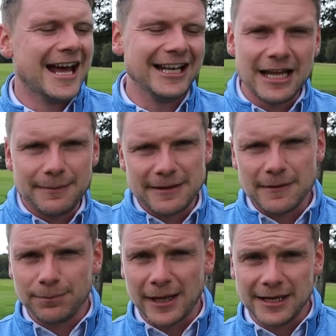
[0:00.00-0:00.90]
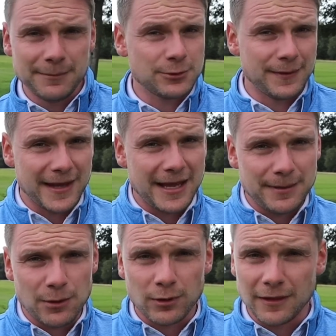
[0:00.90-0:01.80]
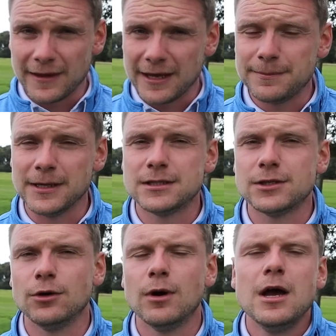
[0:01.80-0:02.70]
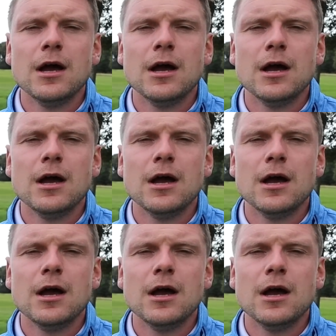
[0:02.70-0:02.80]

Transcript: A little bit of a blend between the AP1 and the AP2.